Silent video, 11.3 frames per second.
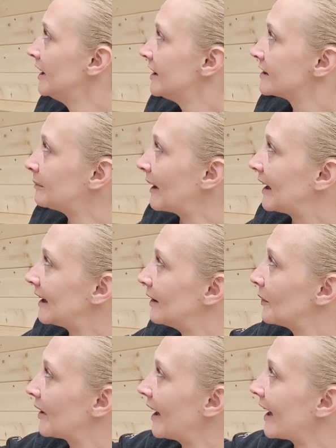to make a little
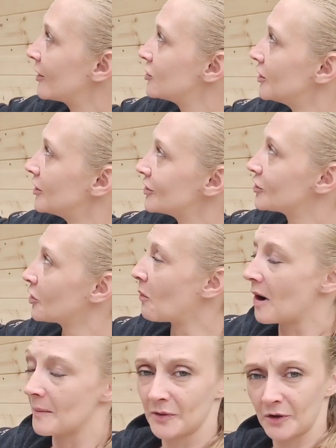connection to go
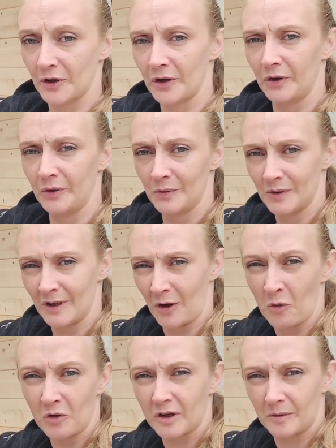up through a
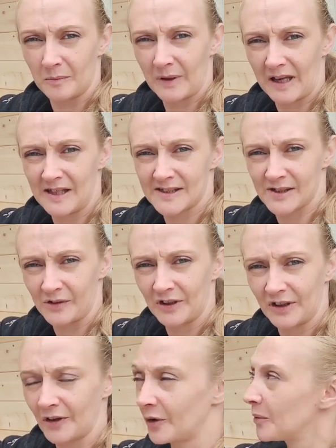longer piece so you
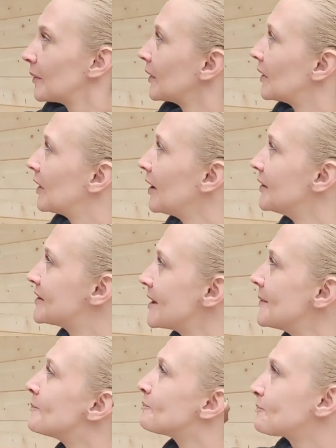can open and close it.
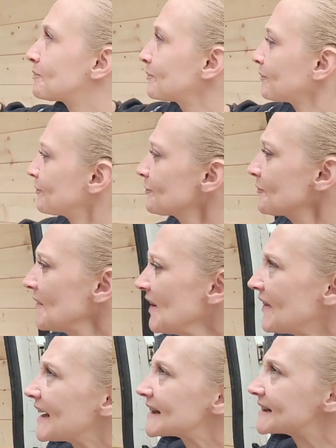
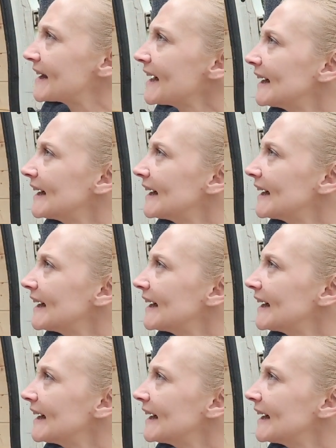That's that.